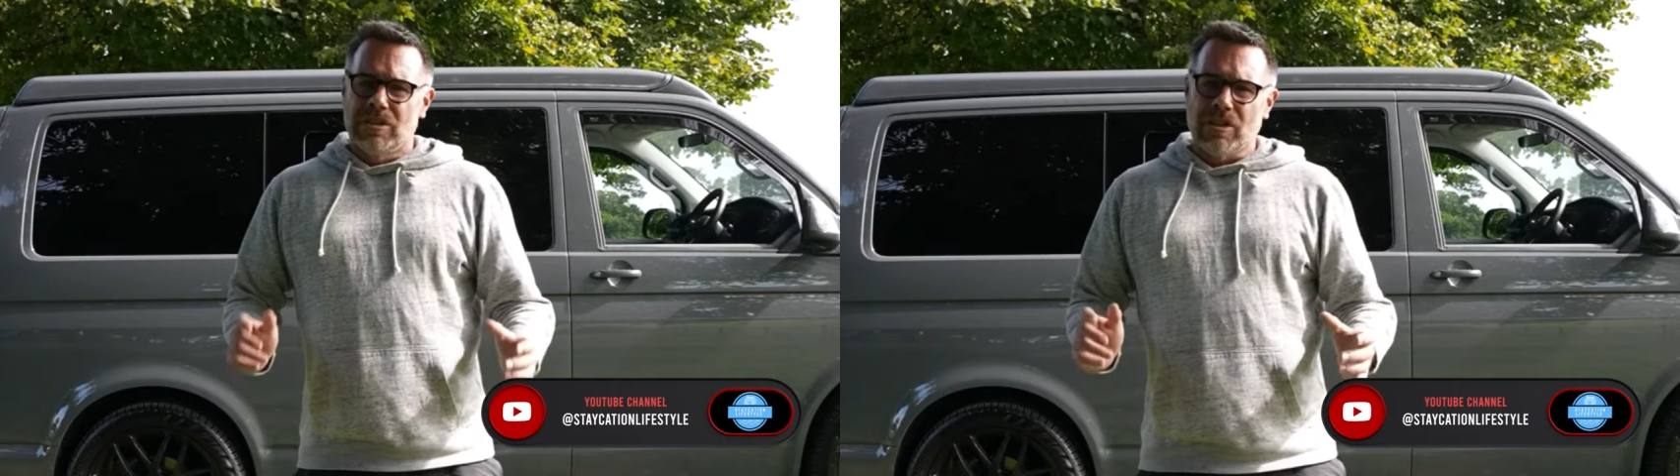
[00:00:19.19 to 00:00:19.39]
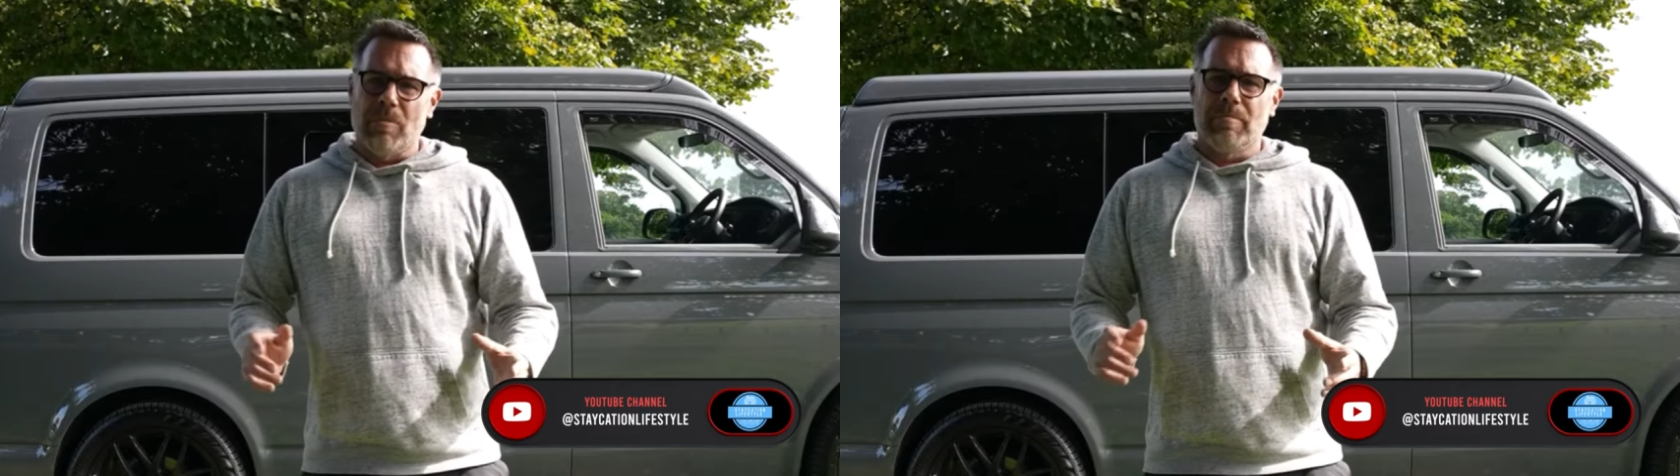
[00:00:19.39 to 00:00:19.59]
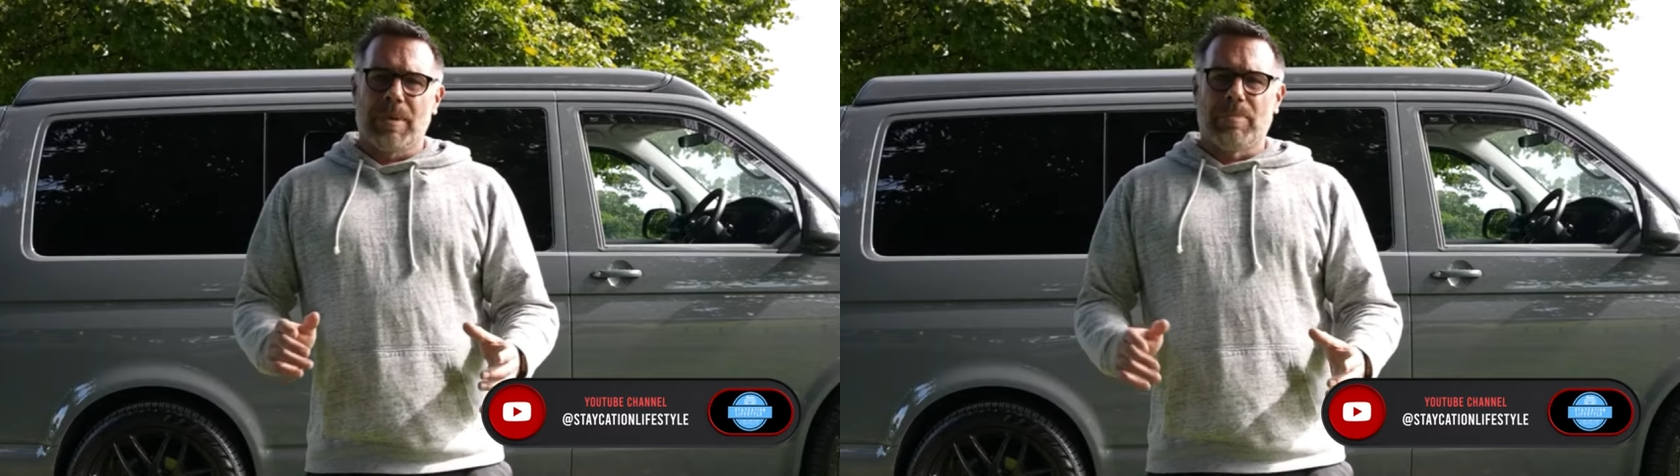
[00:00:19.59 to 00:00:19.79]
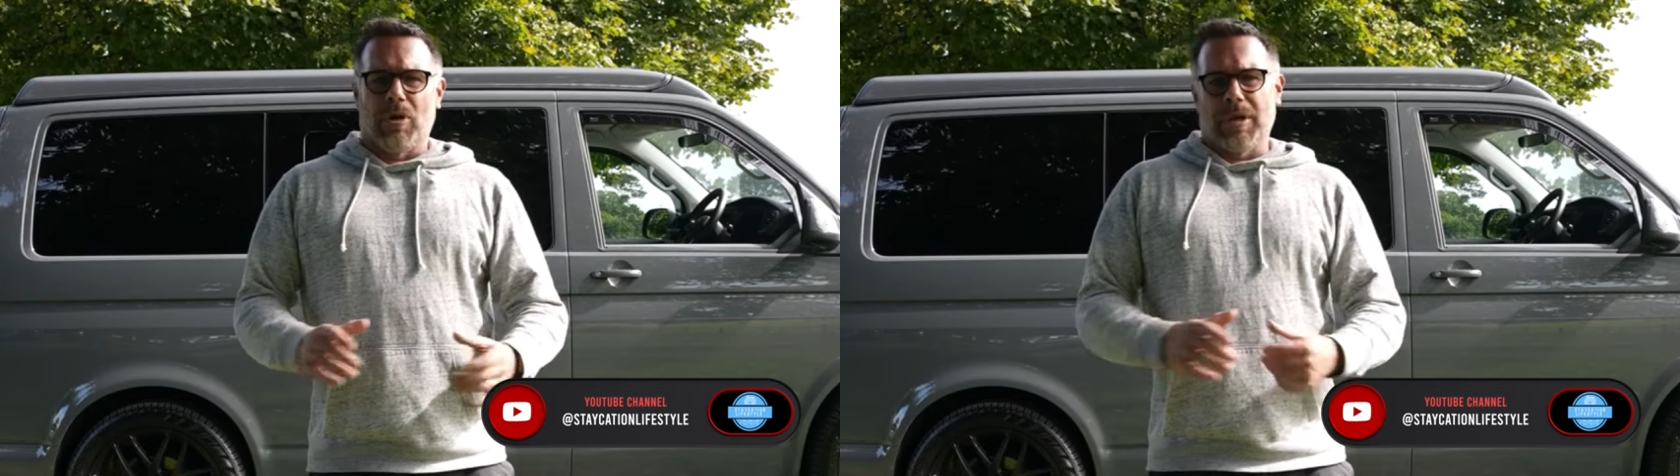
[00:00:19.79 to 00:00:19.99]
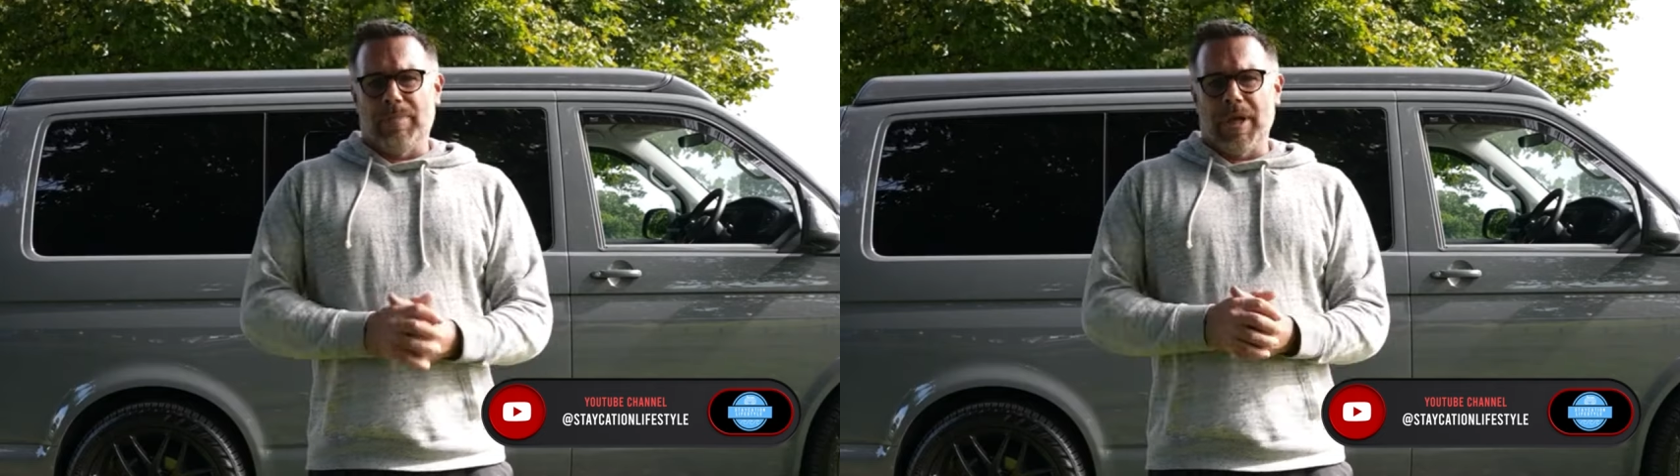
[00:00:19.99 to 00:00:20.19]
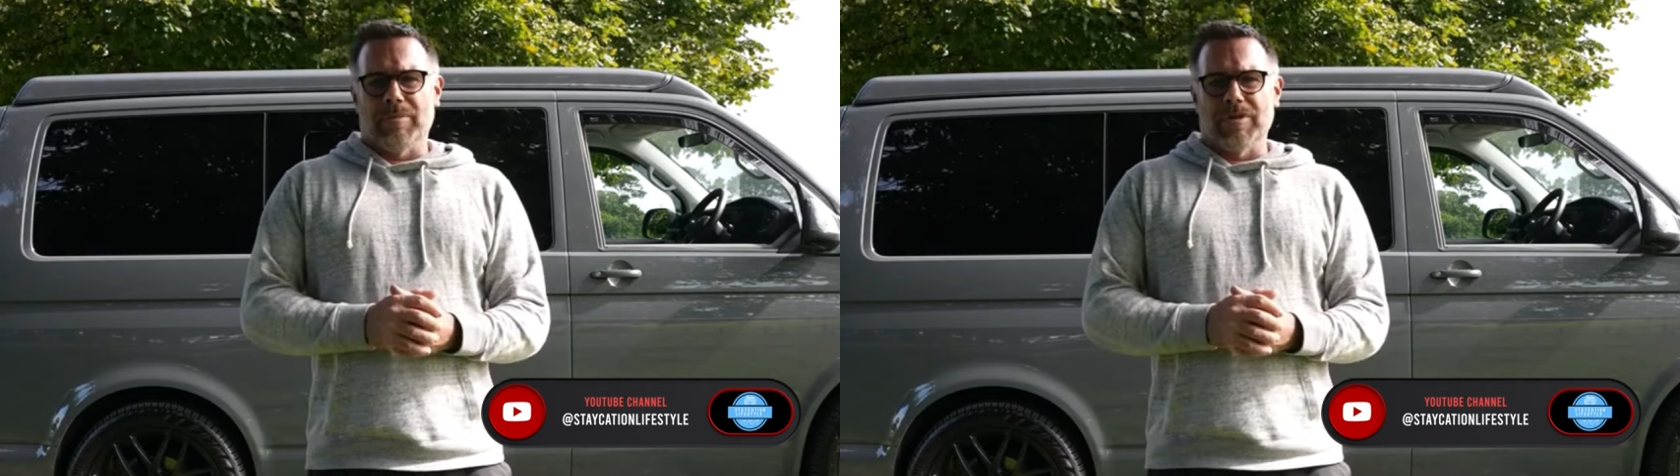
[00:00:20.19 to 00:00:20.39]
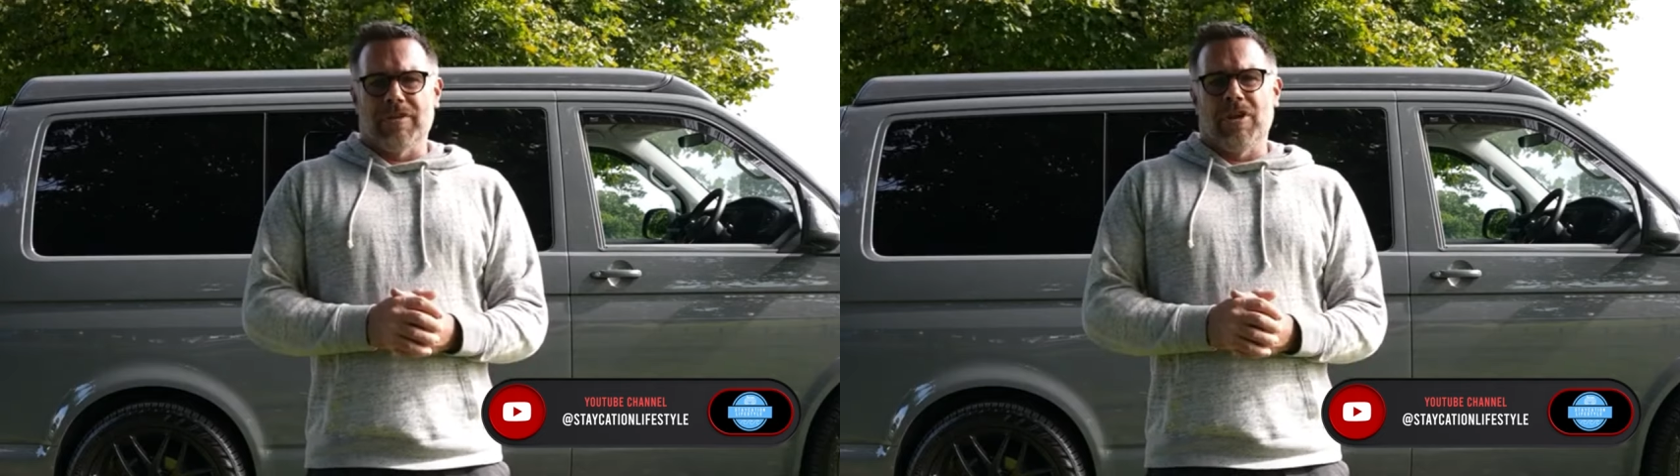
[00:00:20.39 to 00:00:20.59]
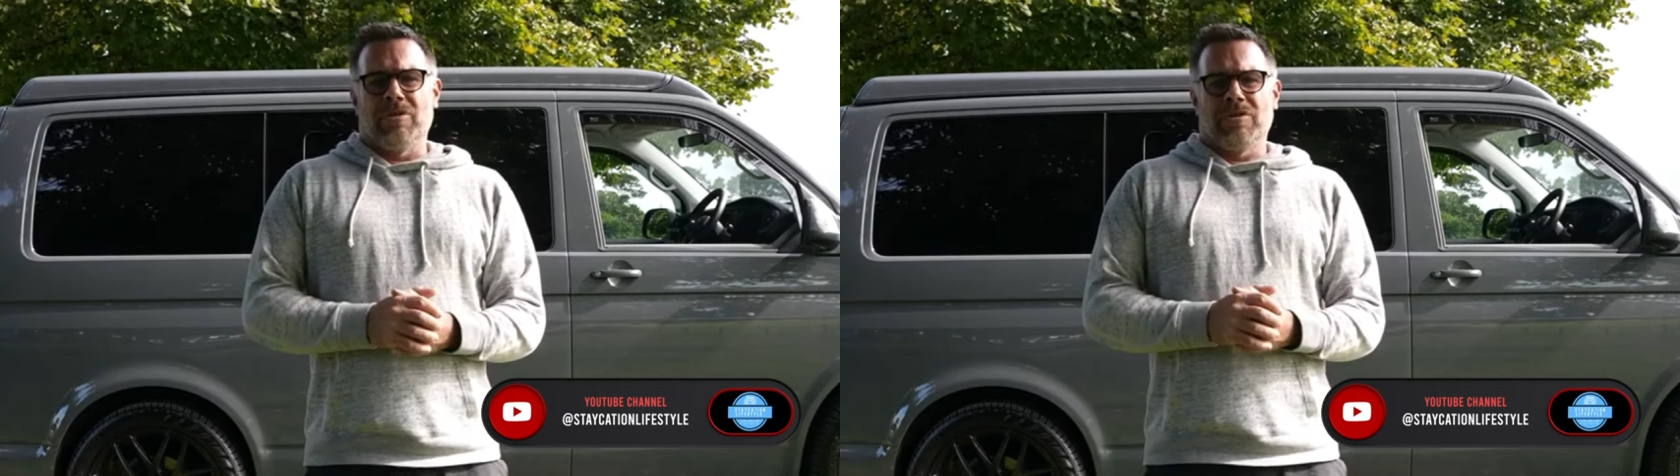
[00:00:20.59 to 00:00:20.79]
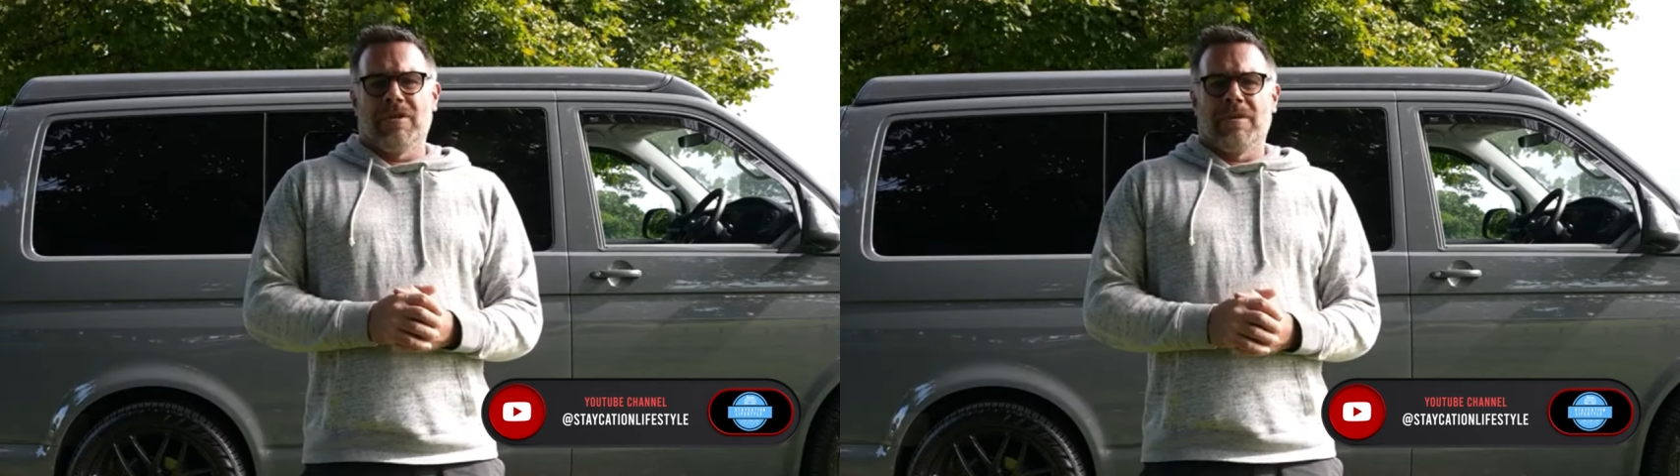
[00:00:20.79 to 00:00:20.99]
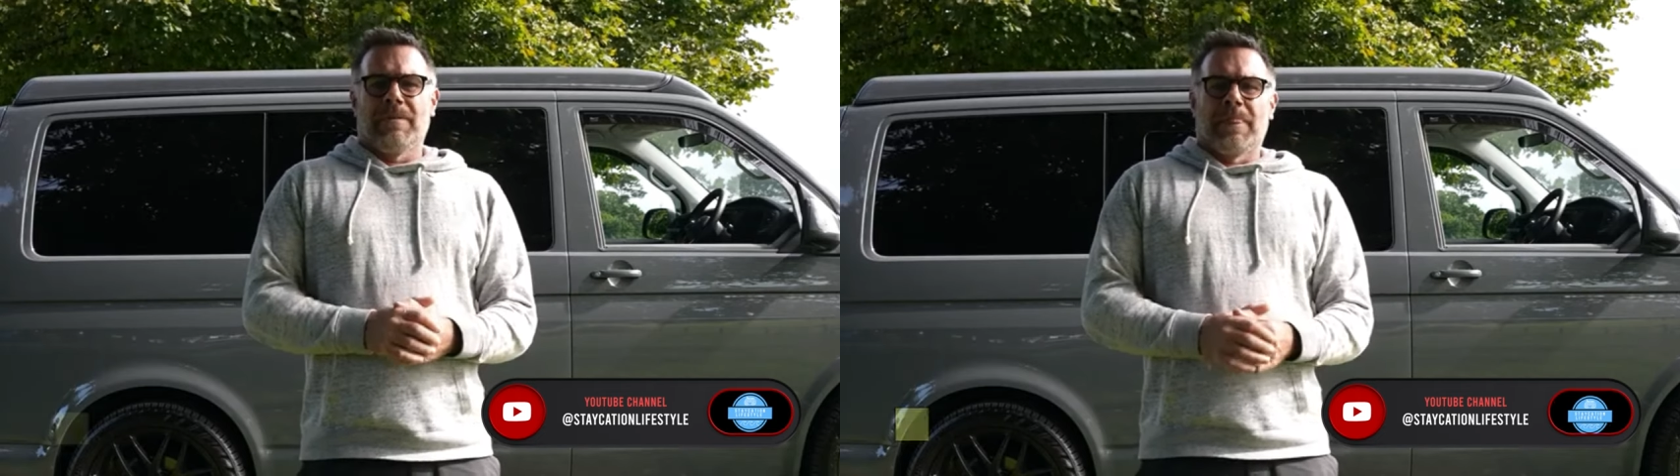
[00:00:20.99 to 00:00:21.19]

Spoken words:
Don't be blocking people's views.